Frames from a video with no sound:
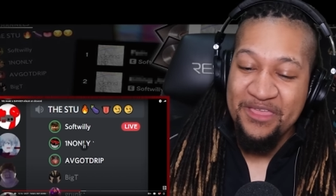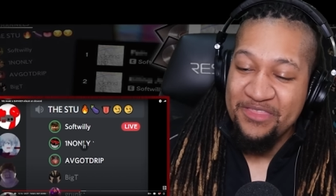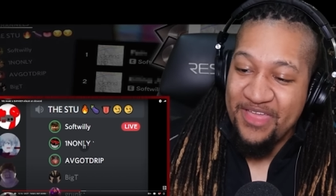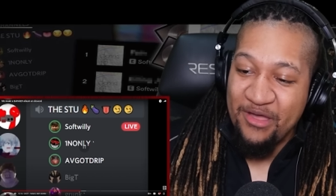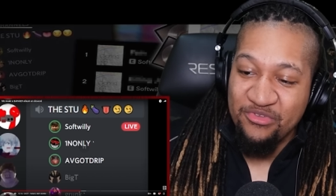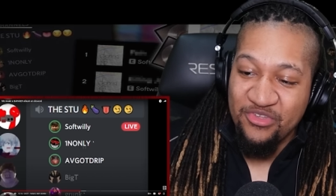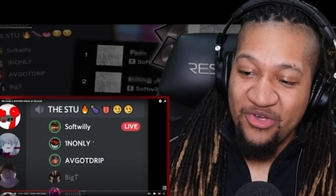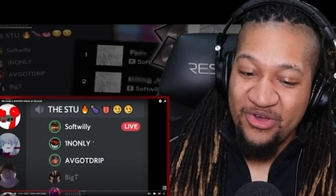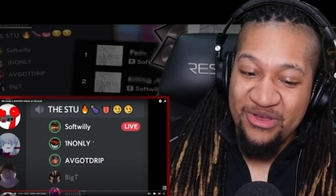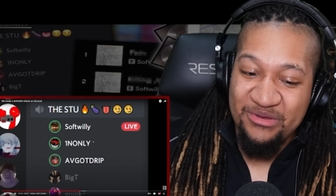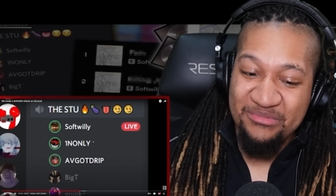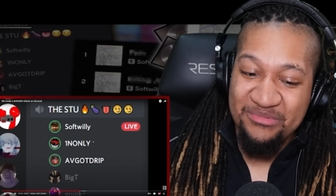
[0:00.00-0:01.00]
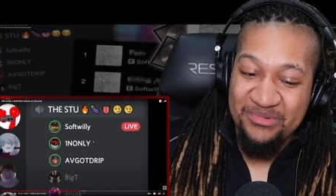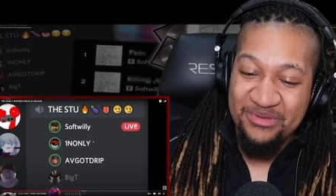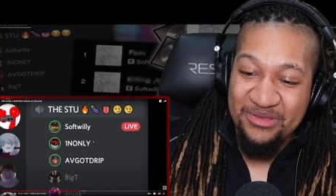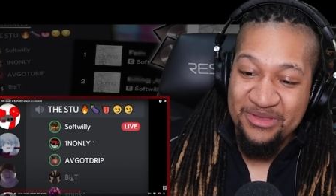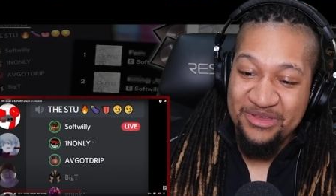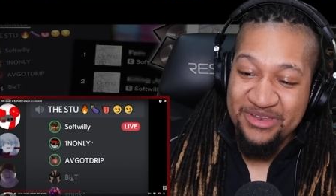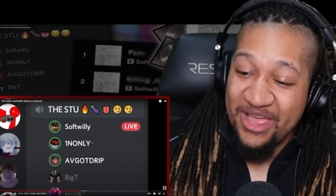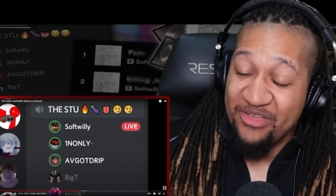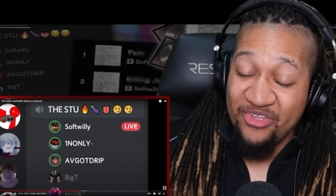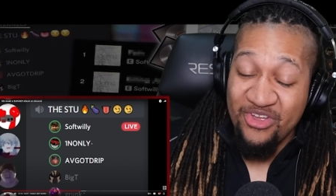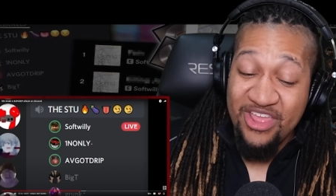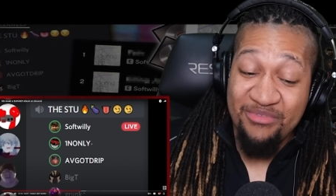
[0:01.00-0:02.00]
That was hard. That was
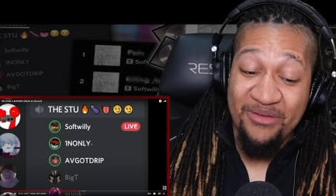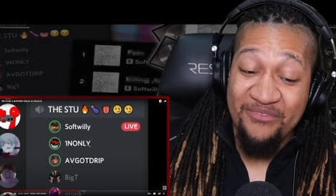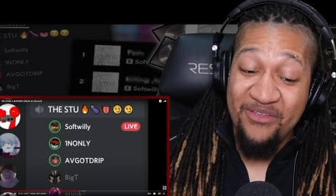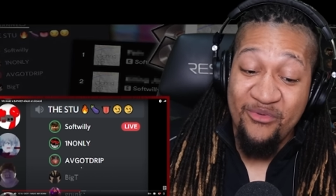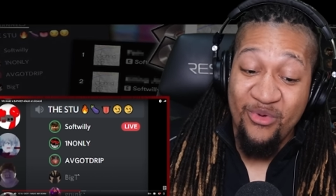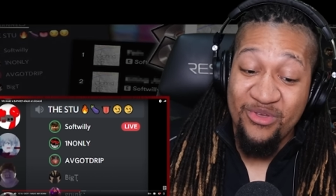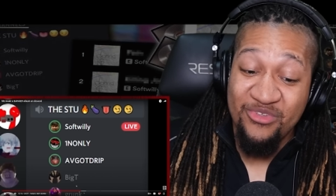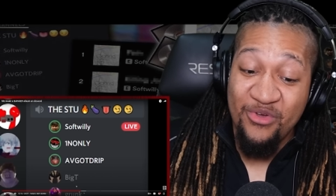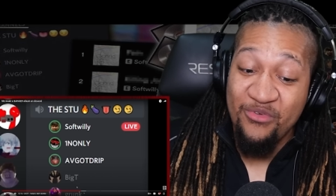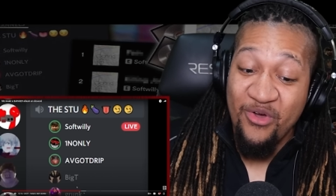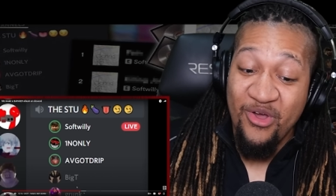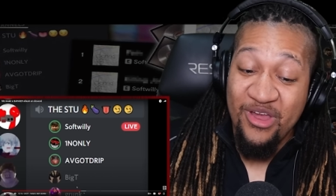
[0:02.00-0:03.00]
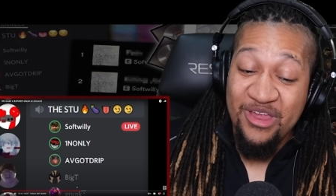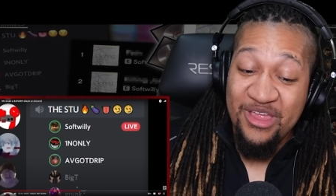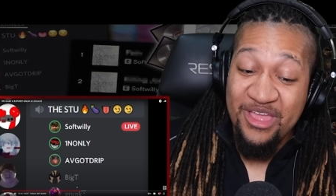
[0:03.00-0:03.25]
hard. That's my favorite one so far.